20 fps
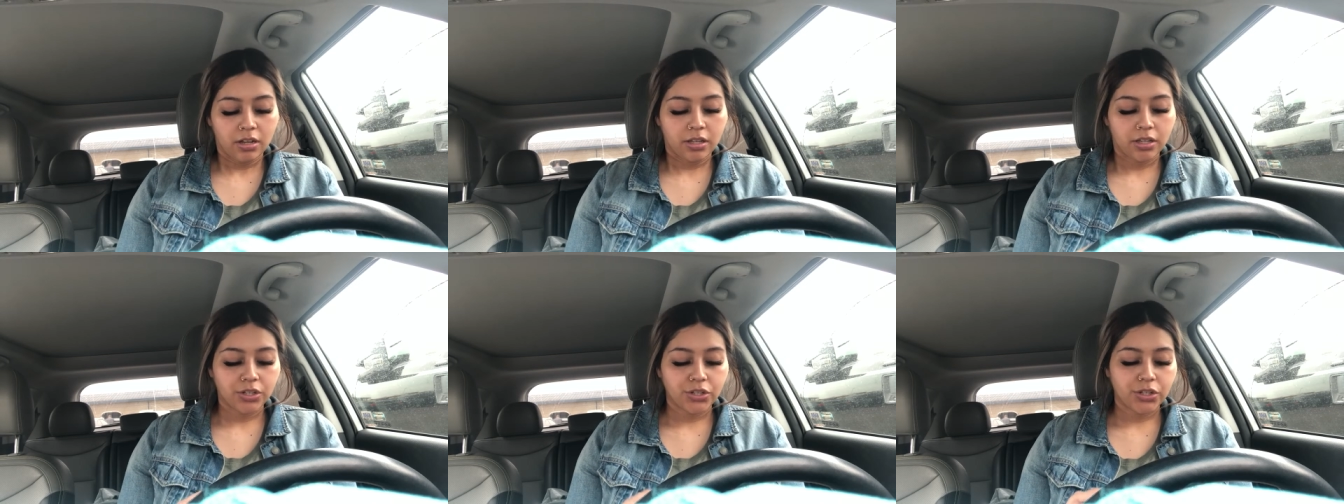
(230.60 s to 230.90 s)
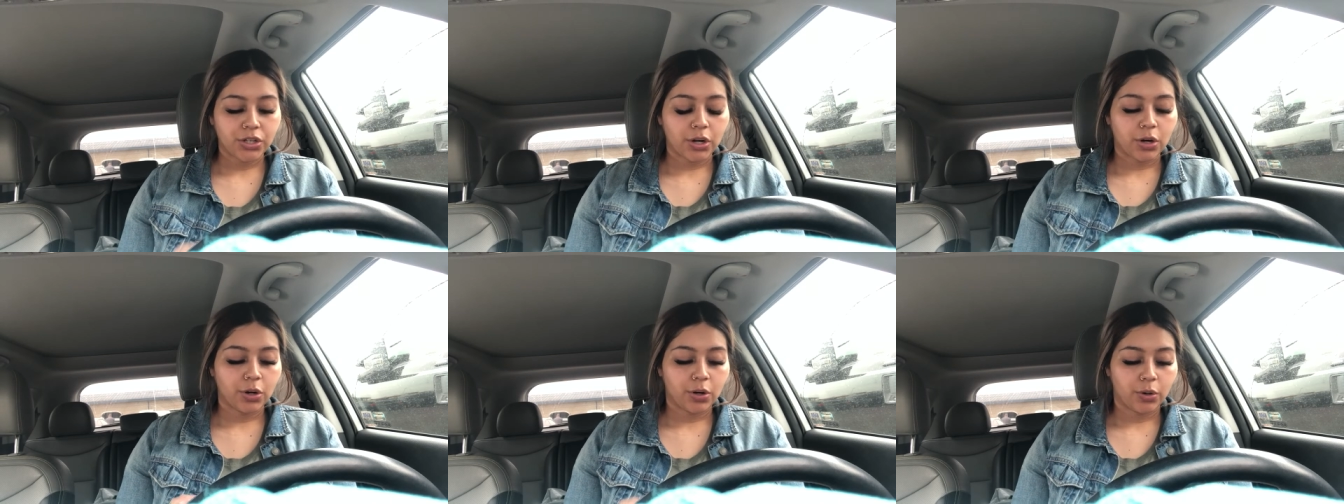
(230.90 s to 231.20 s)

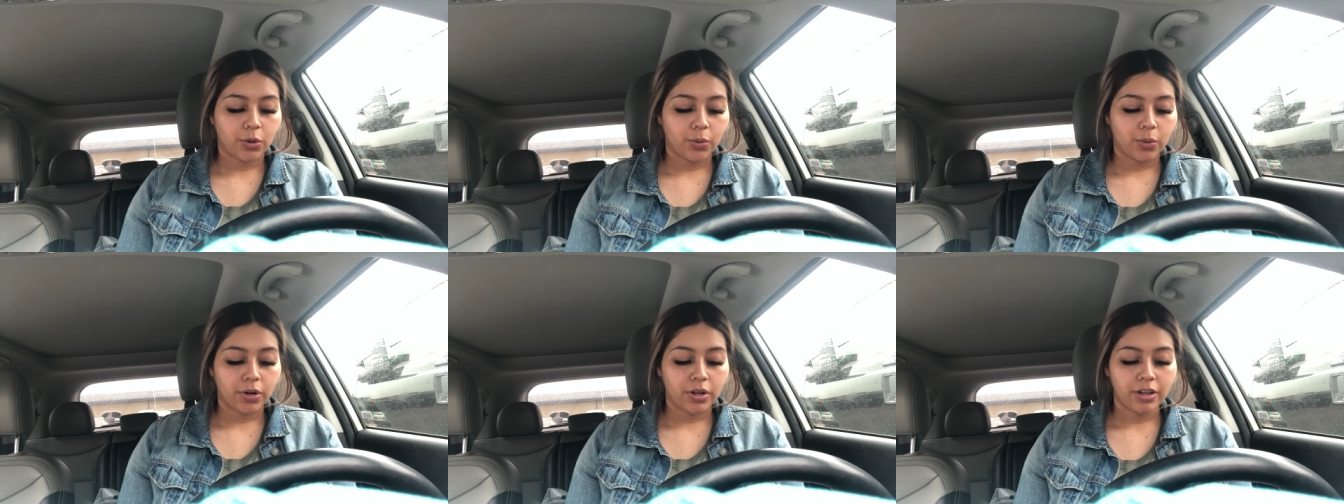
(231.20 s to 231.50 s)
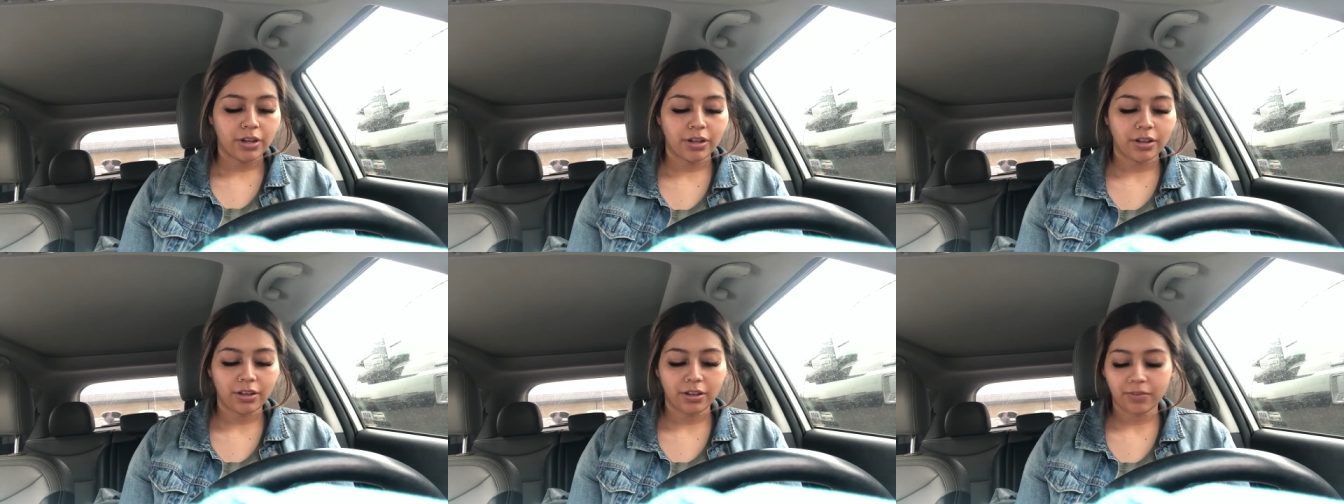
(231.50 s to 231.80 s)
So
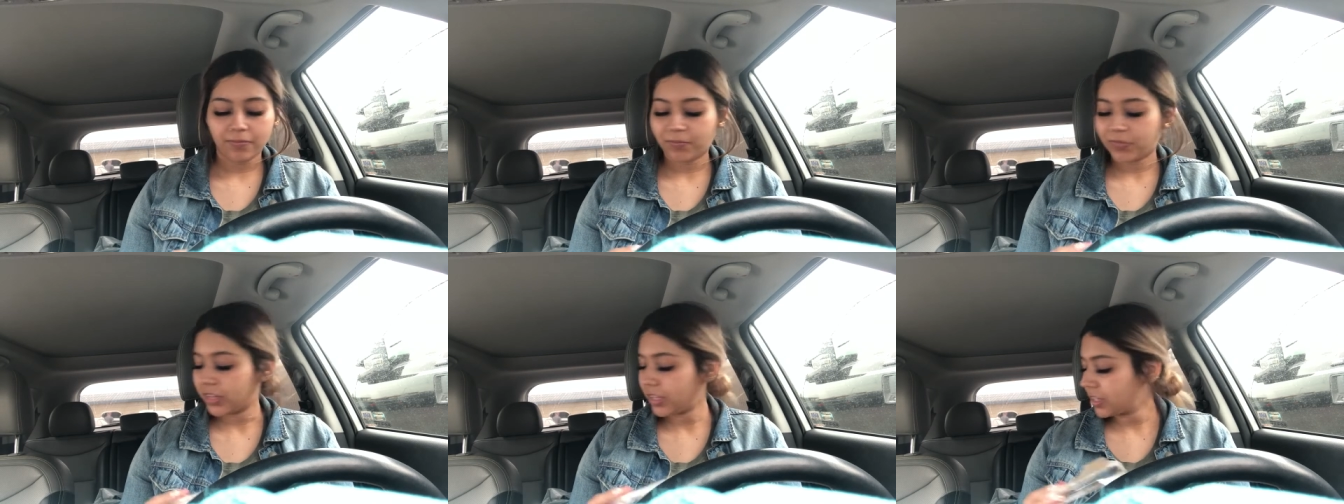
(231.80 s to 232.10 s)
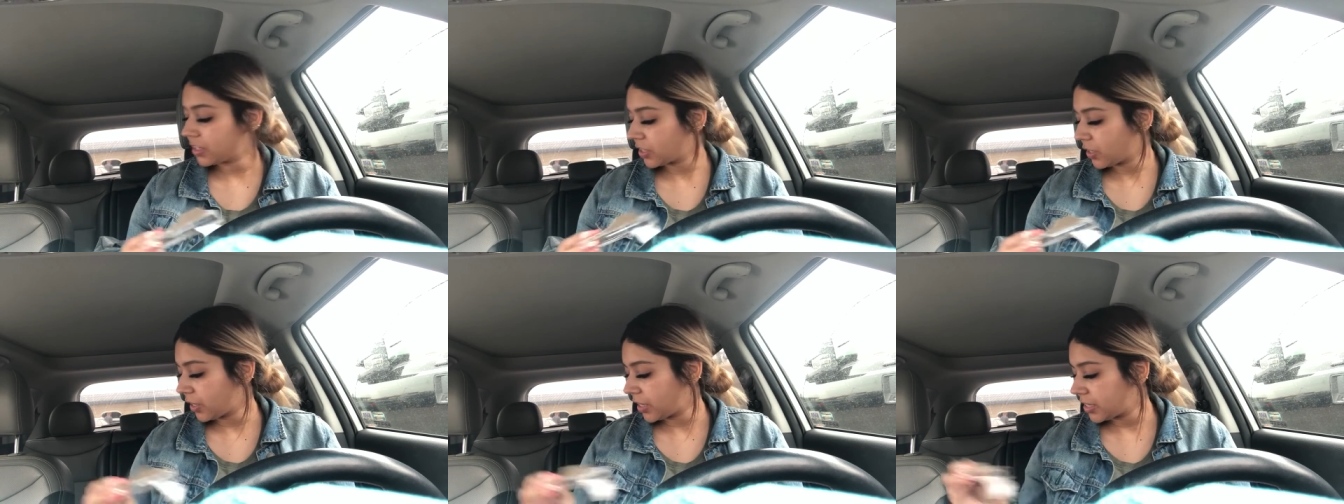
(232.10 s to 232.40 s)

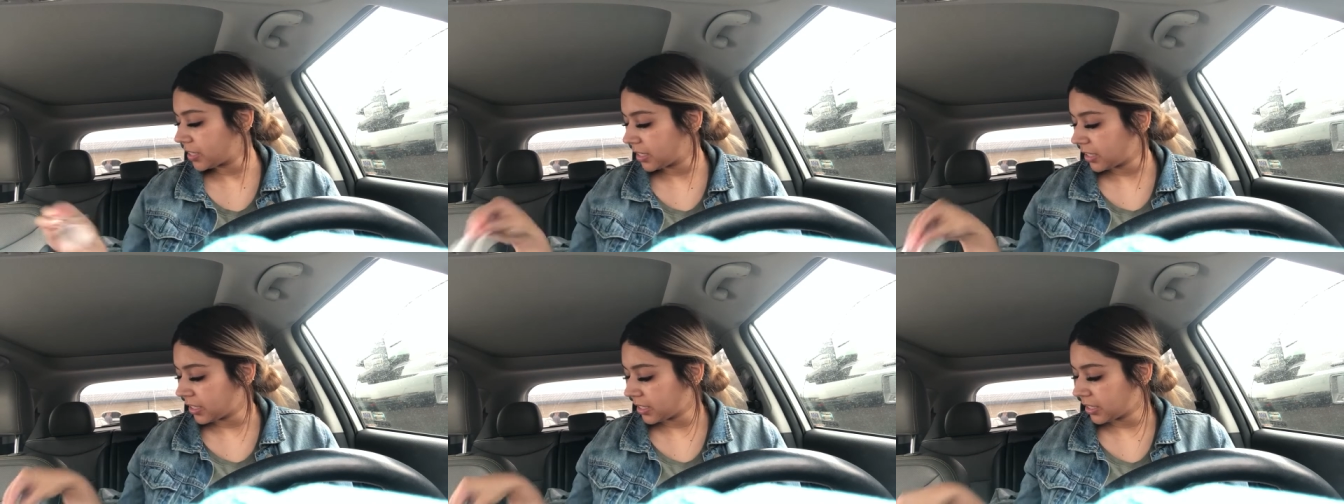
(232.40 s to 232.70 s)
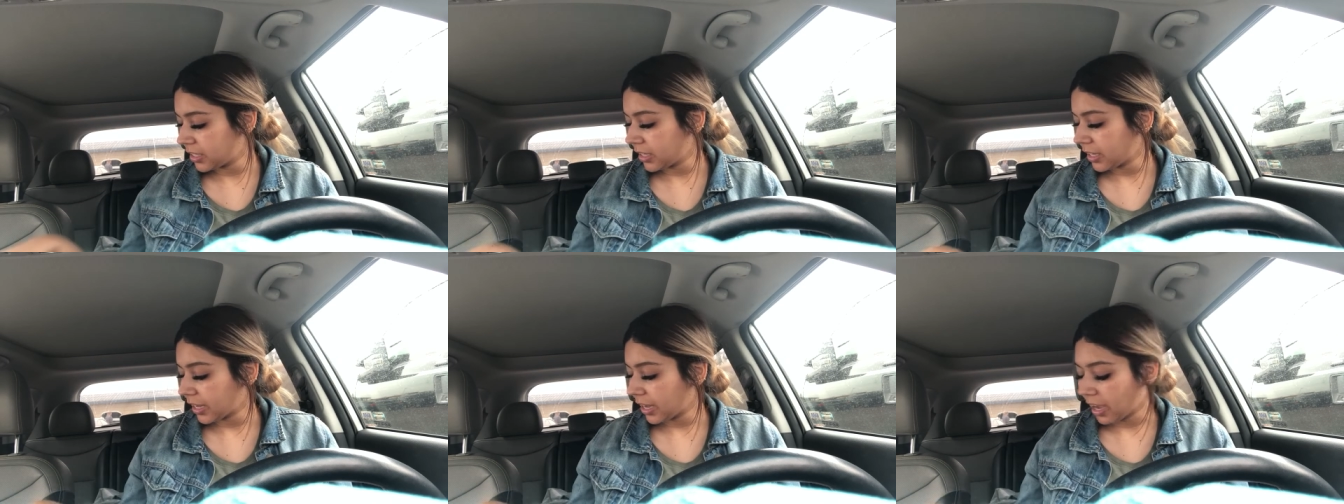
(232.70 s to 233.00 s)
it's crazy to
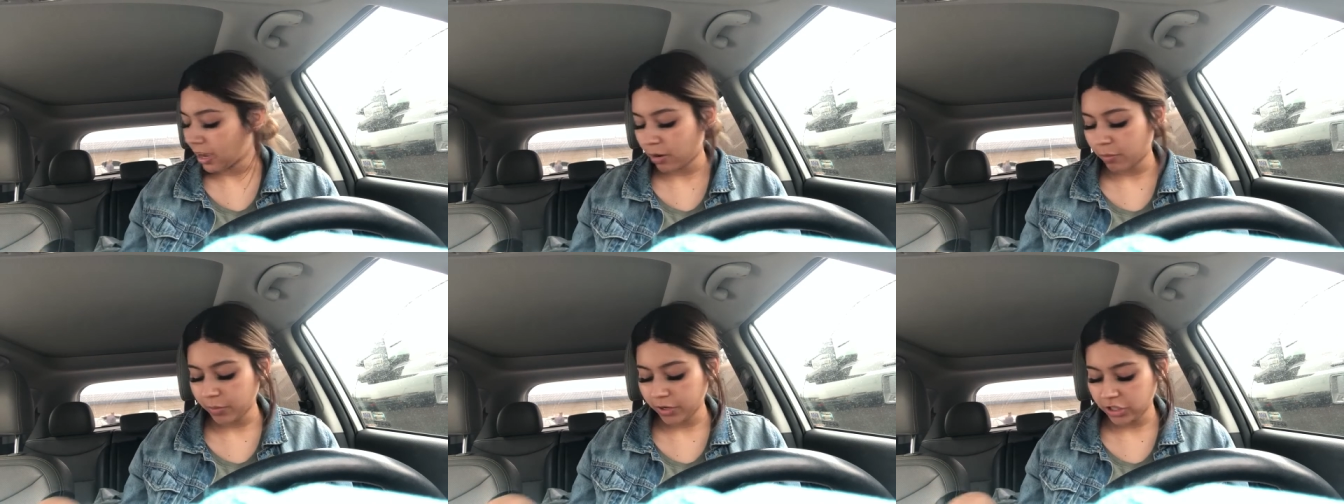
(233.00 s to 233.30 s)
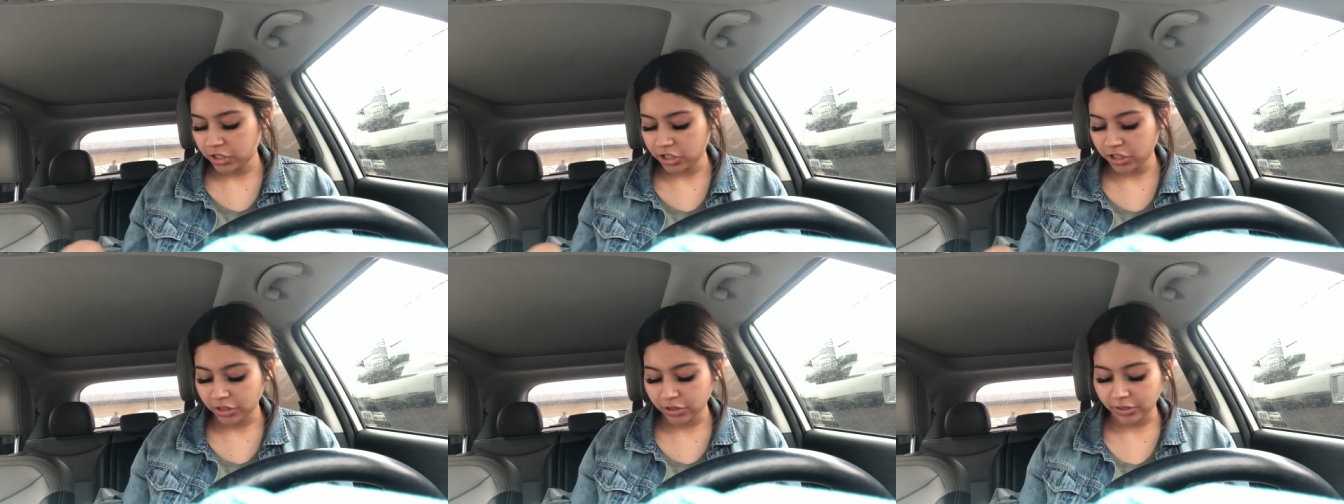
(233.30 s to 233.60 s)
see like how
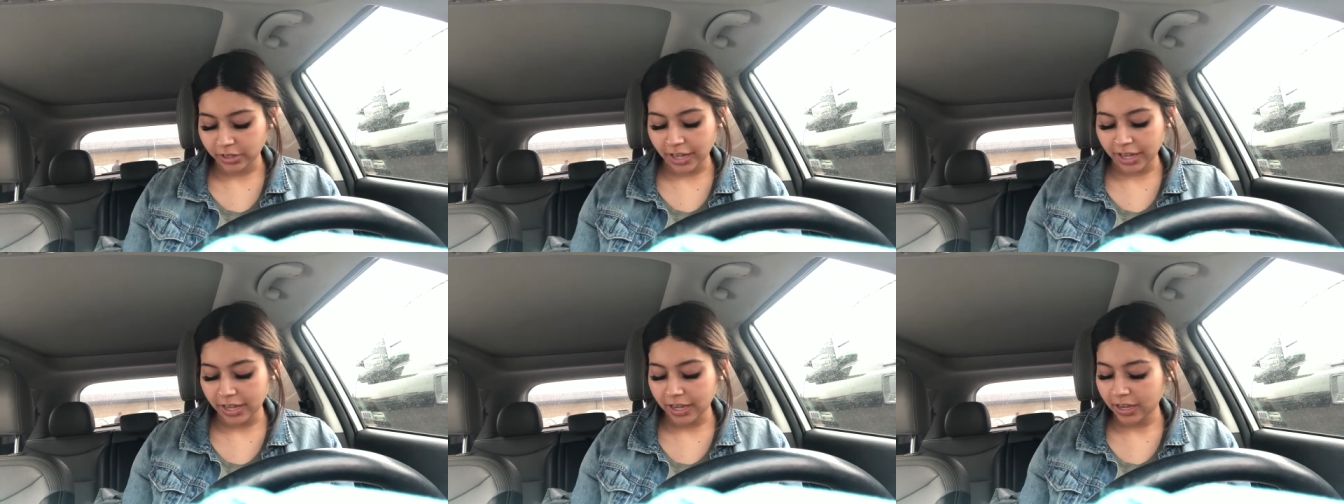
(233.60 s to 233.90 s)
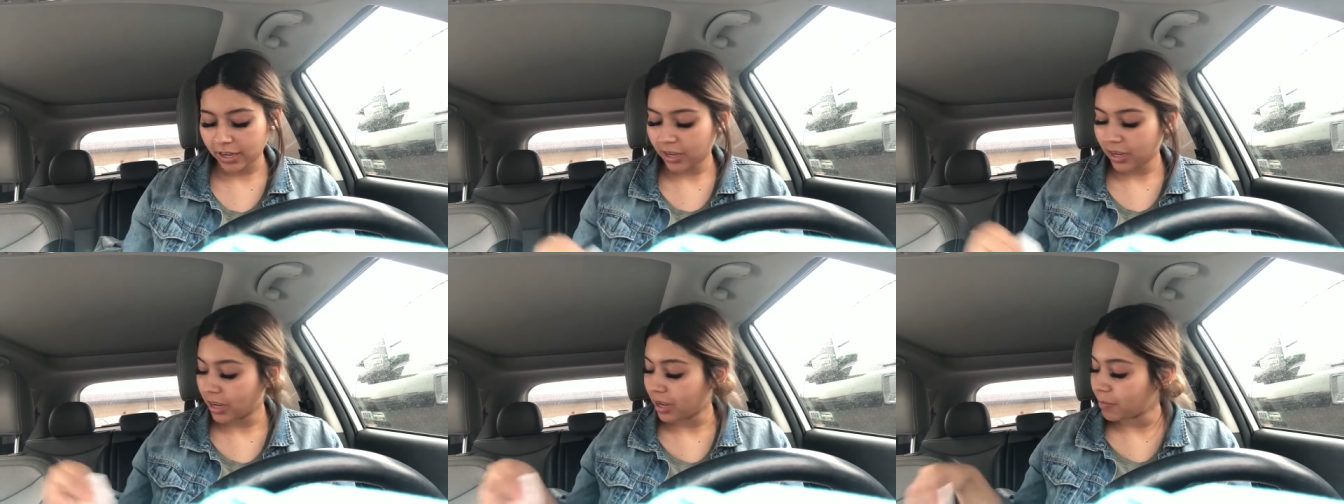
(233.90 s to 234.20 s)
much they're like
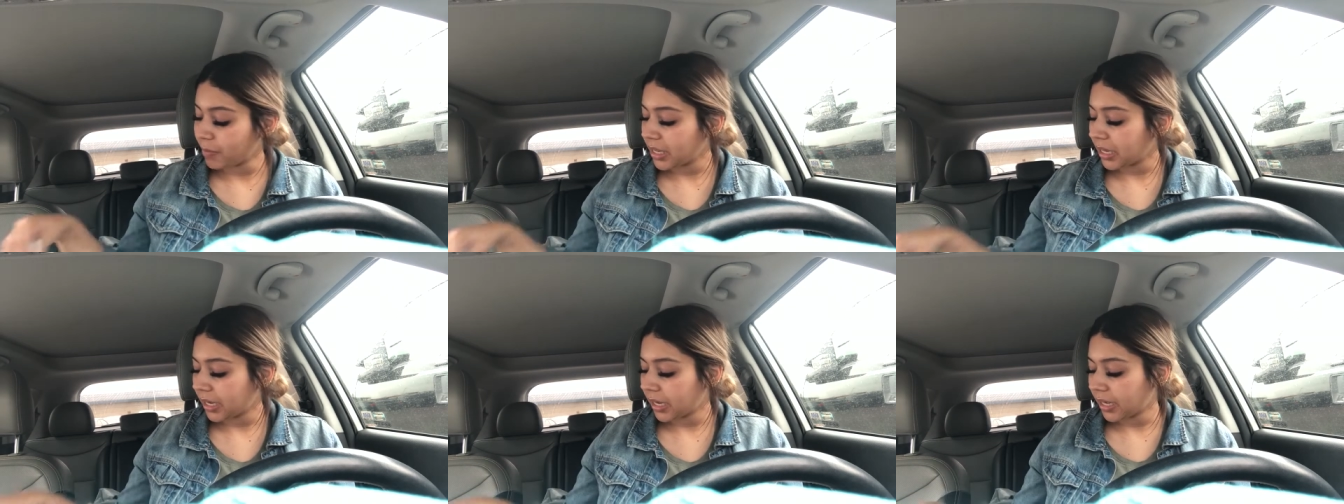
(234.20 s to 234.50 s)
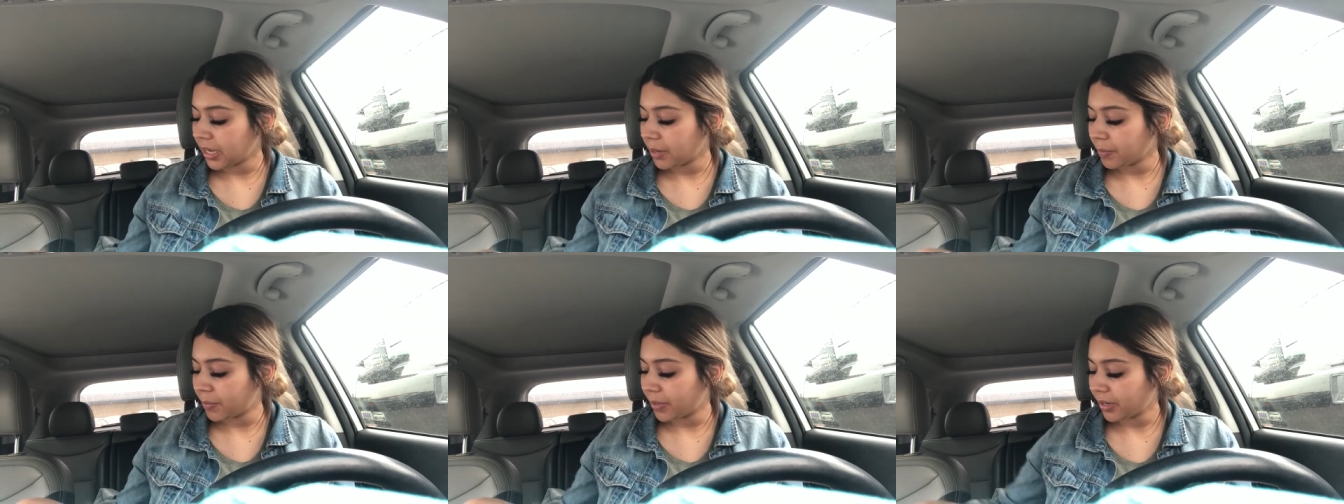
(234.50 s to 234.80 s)
coming
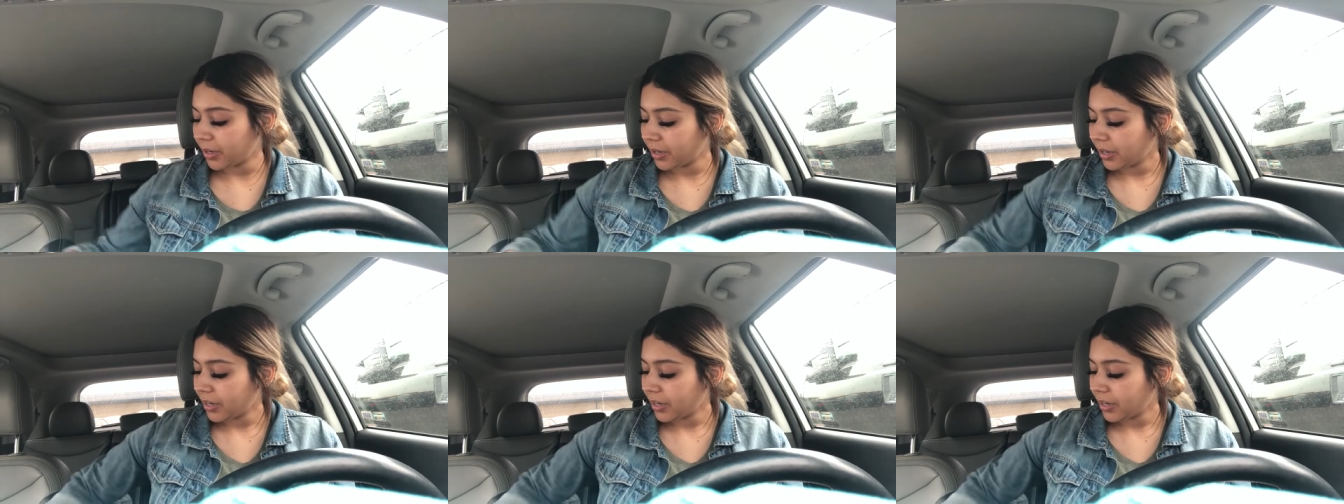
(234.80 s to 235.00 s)
up.